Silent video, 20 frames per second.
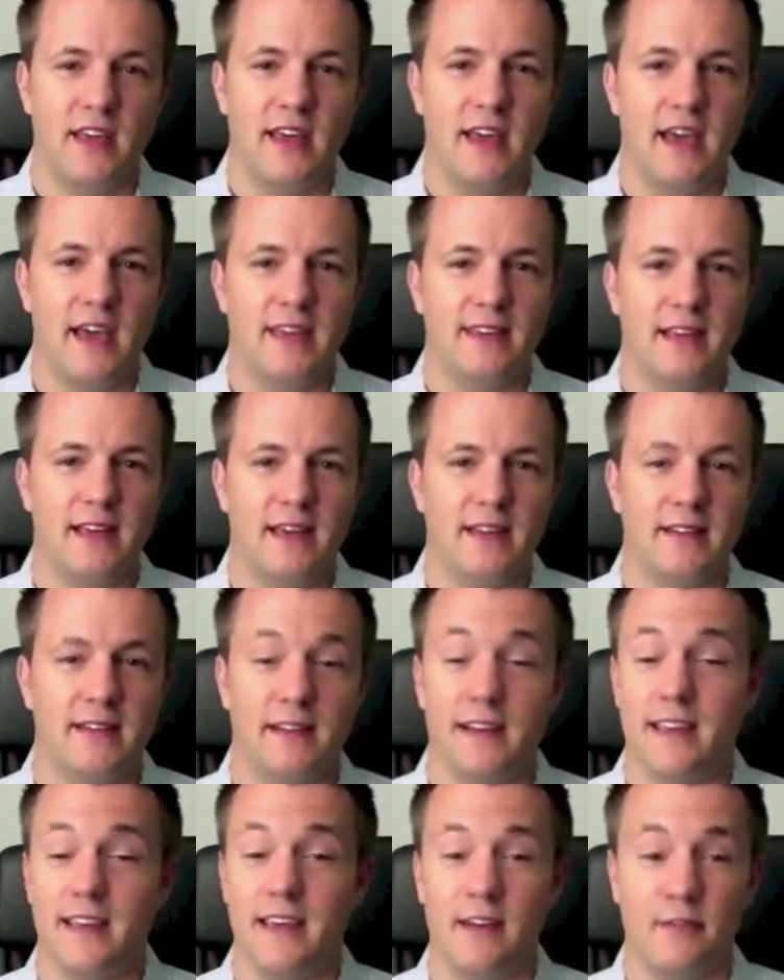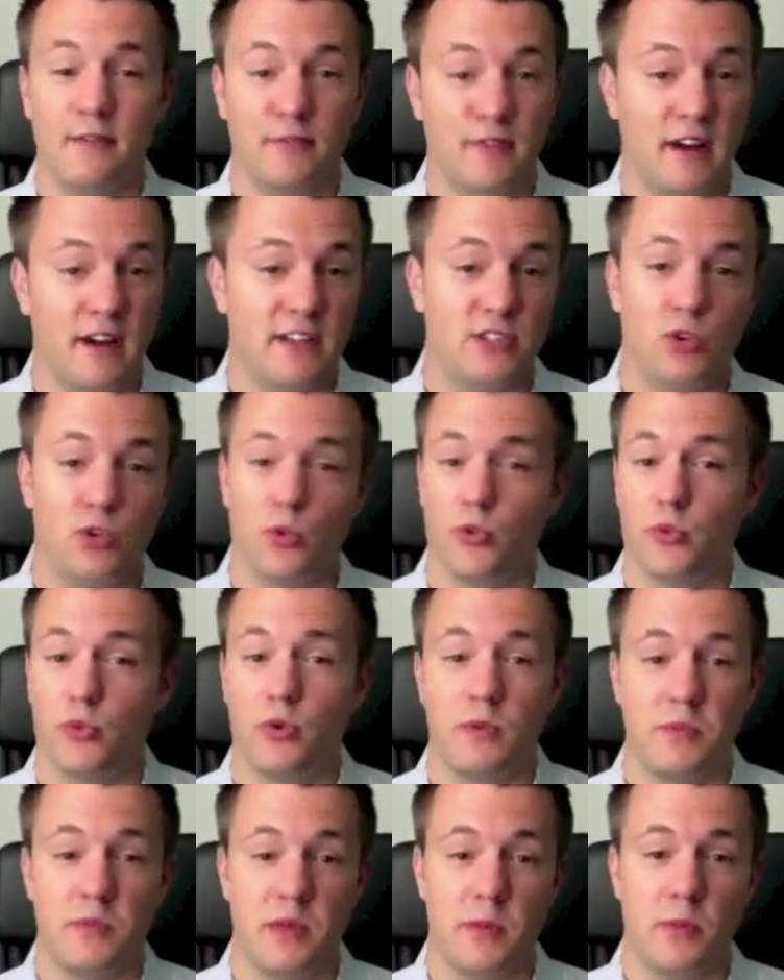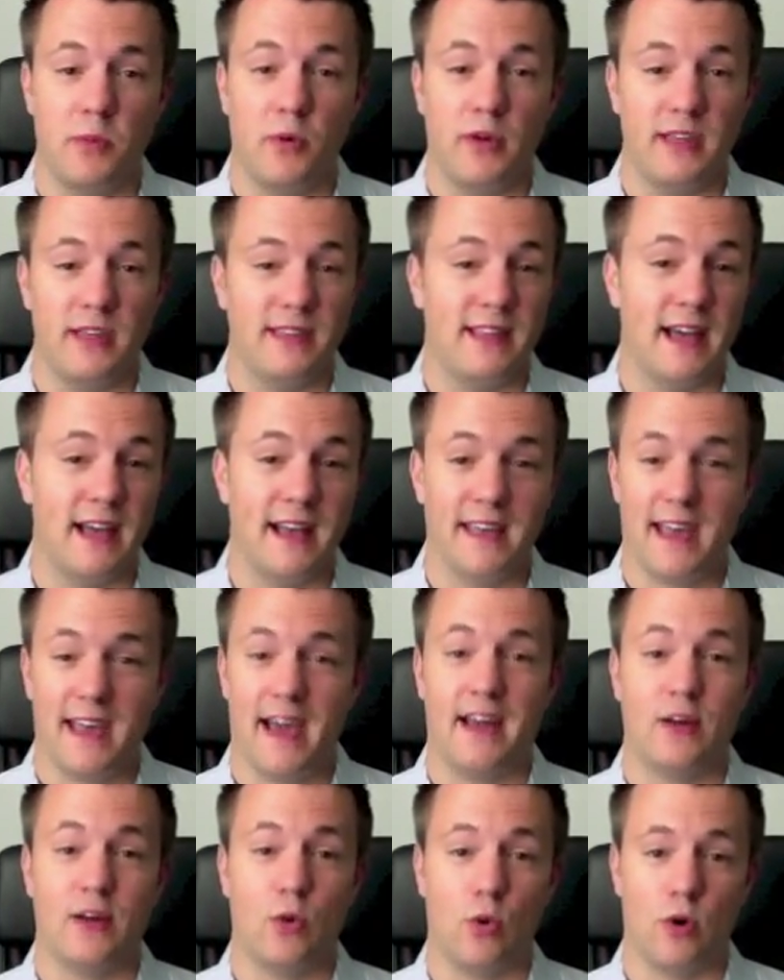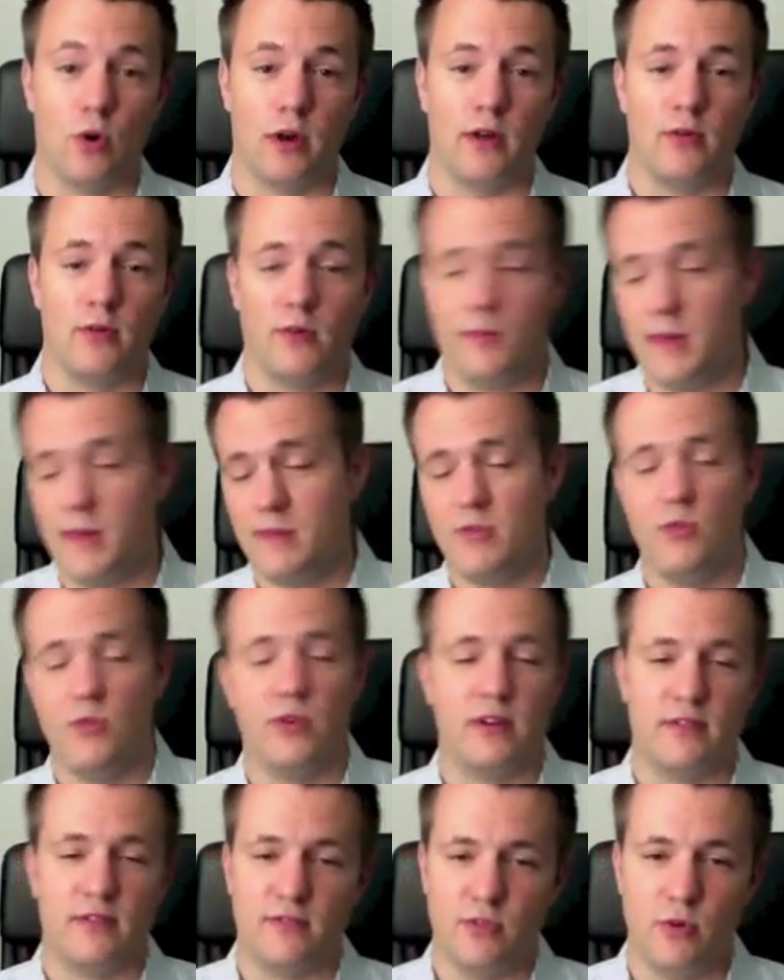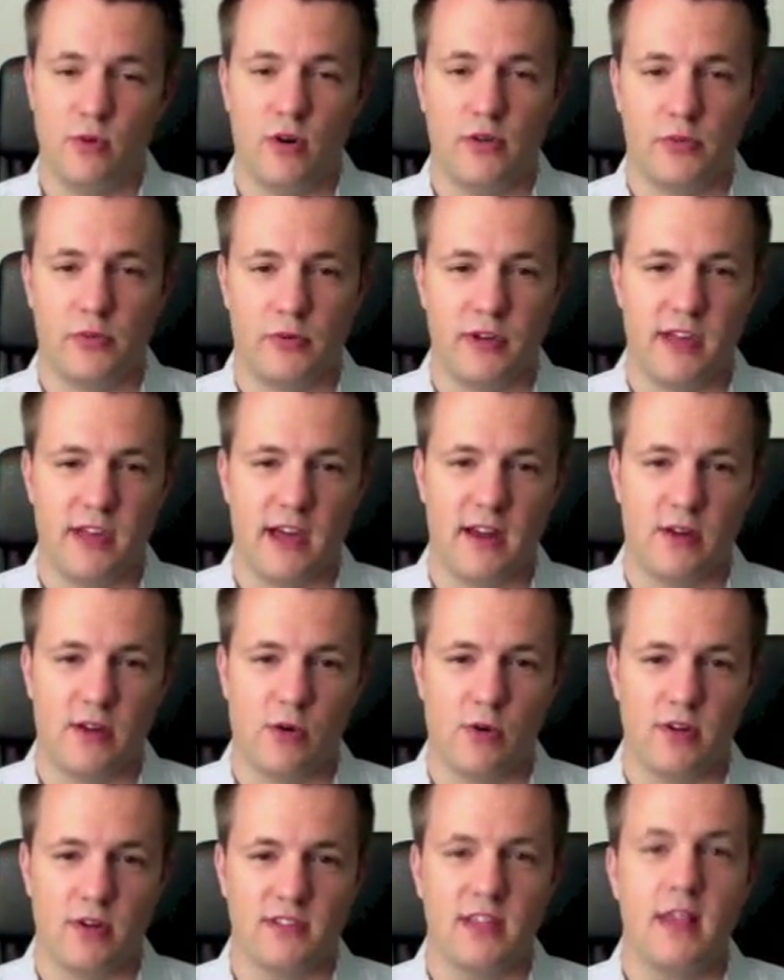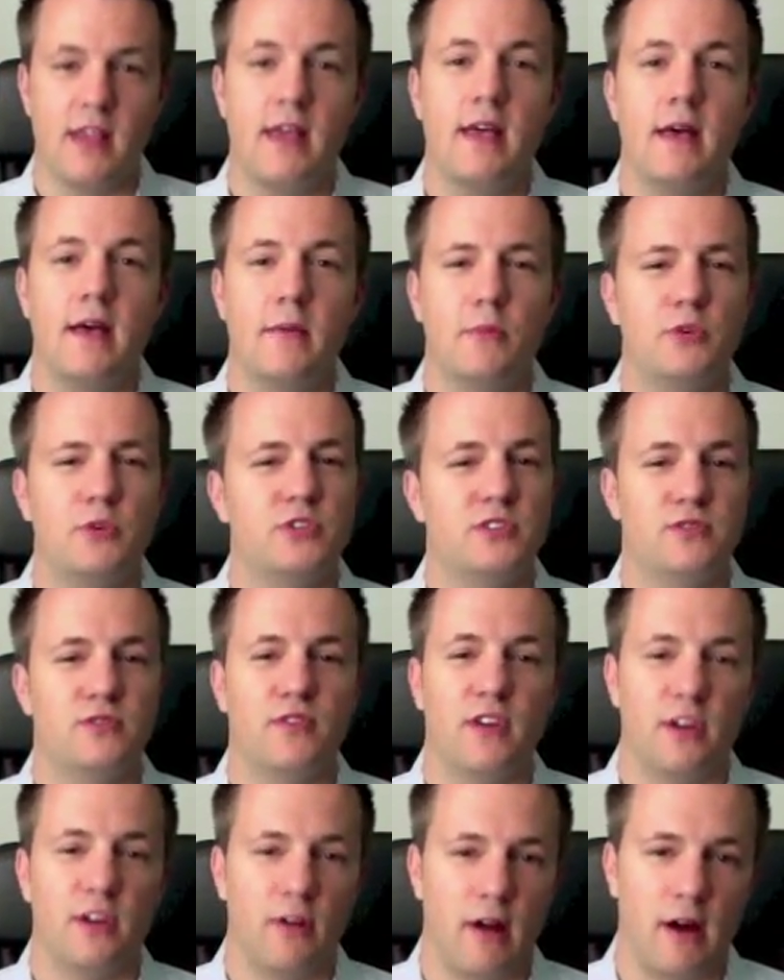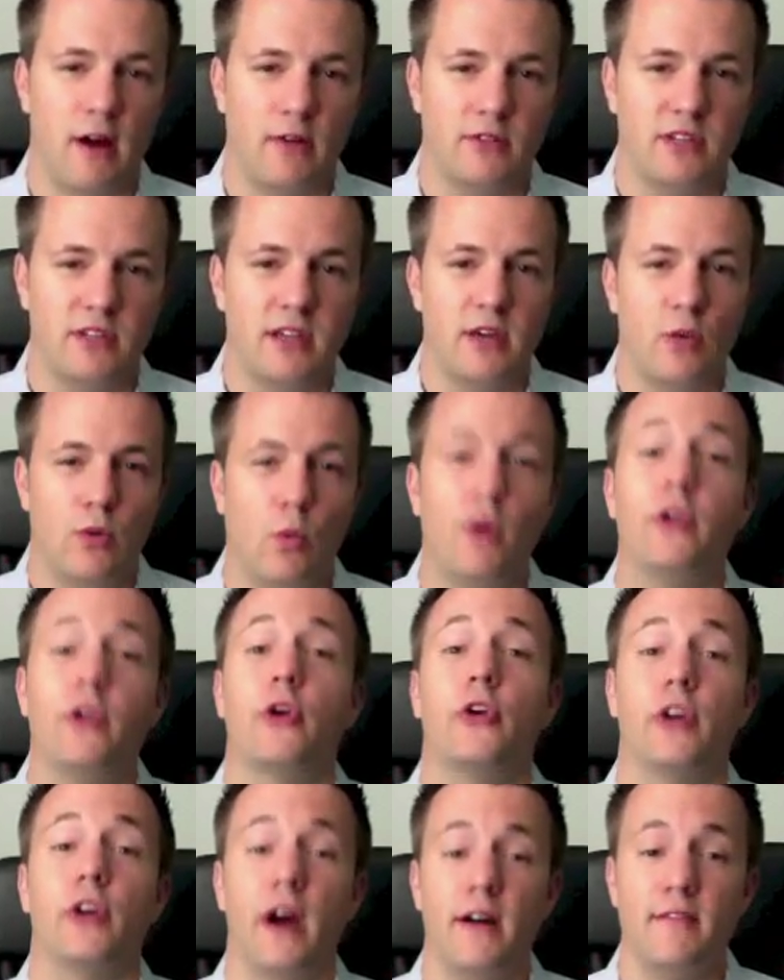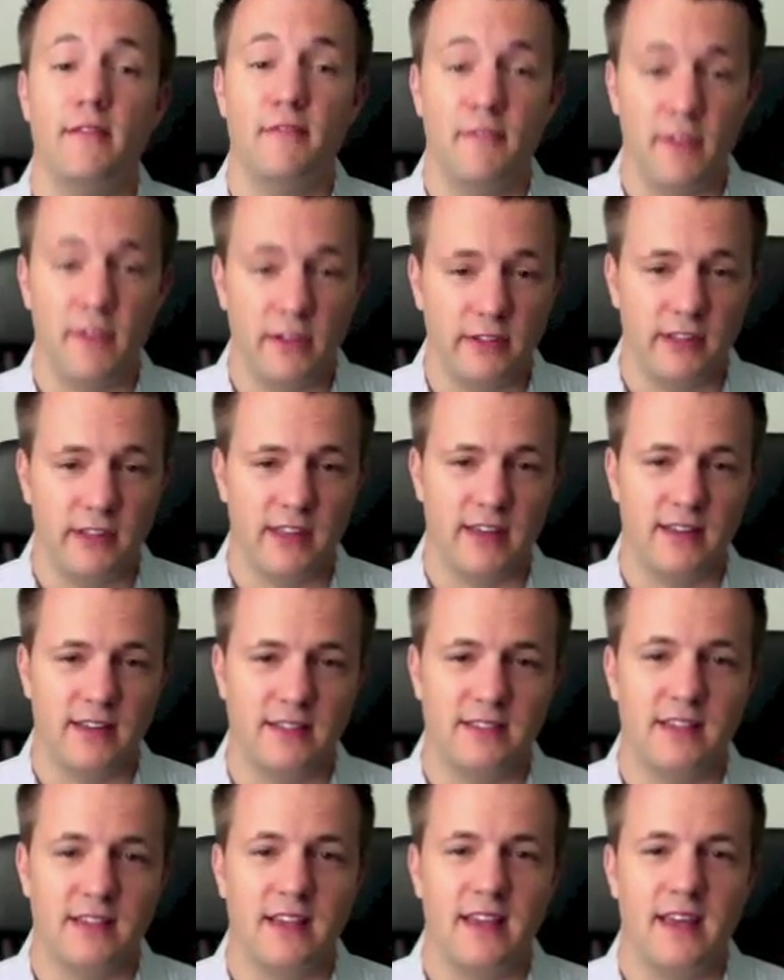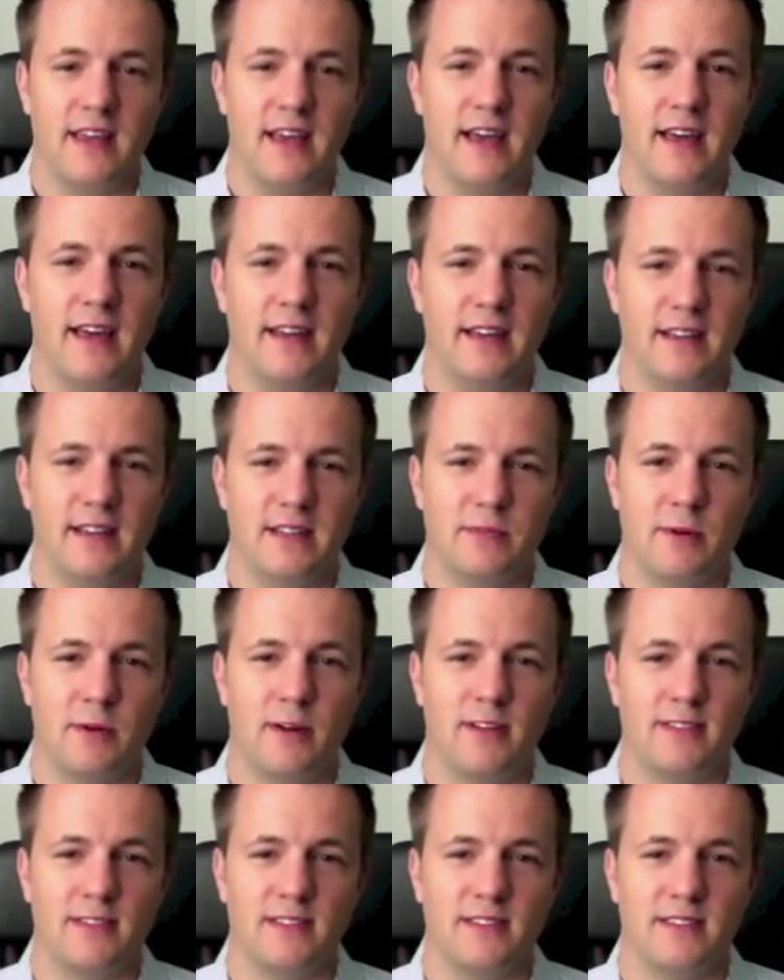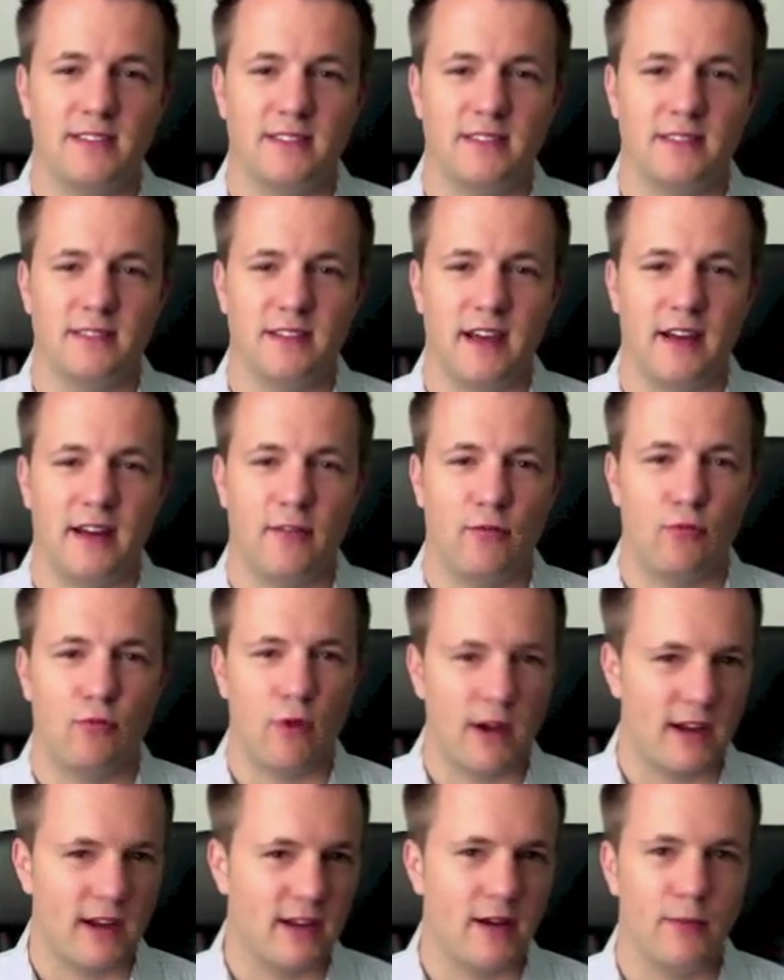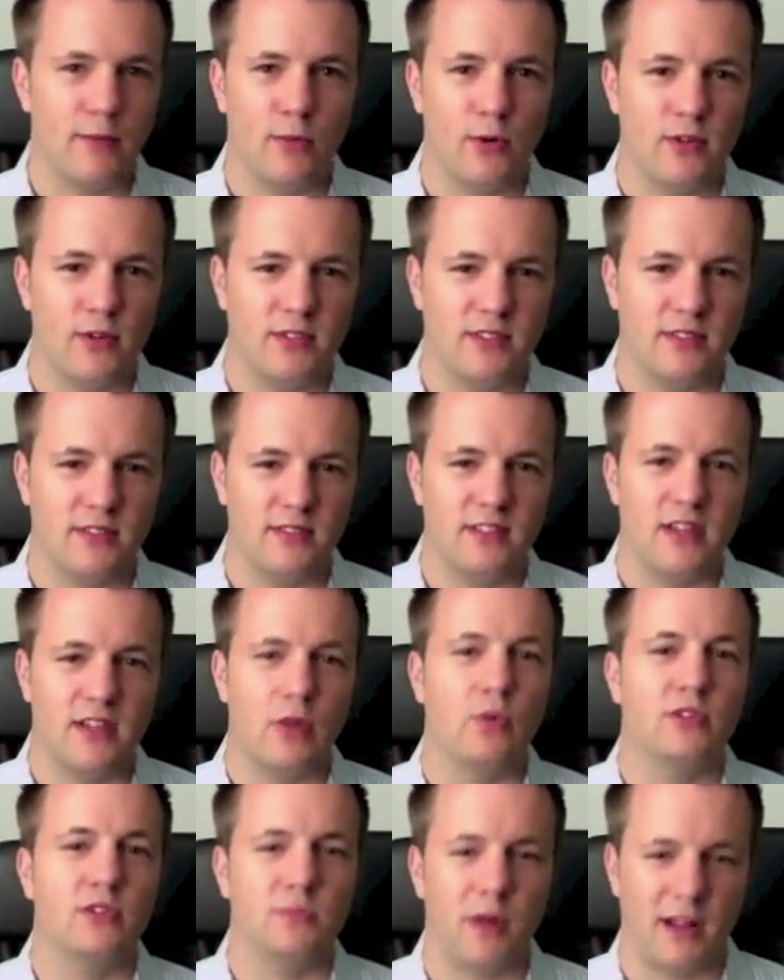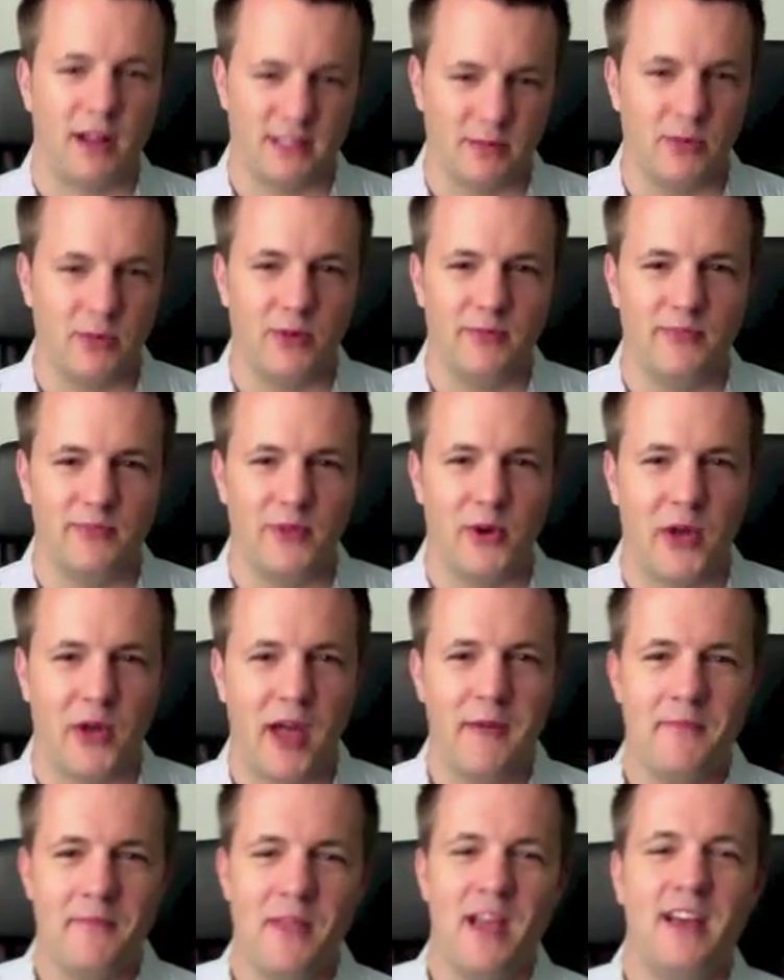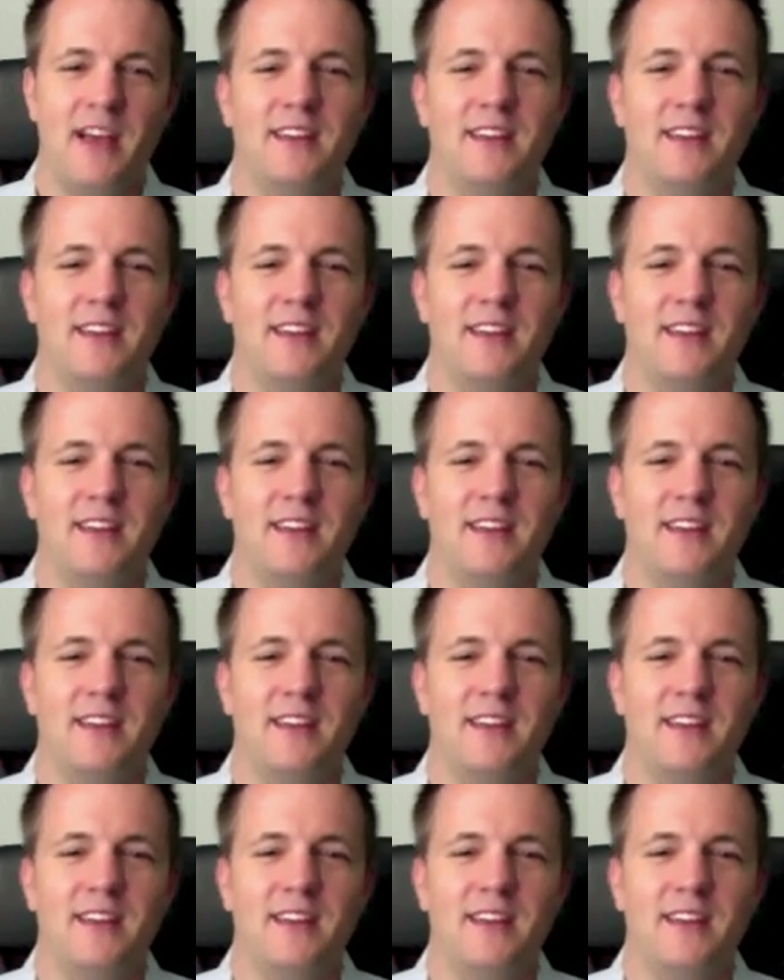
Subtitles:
And then, again, find 2 or 3 people in that category, or maybe you interview all 3 categories, but just figure out what your gut feeling is and experiences and kind of running numbers and seeing what's possible. Okay?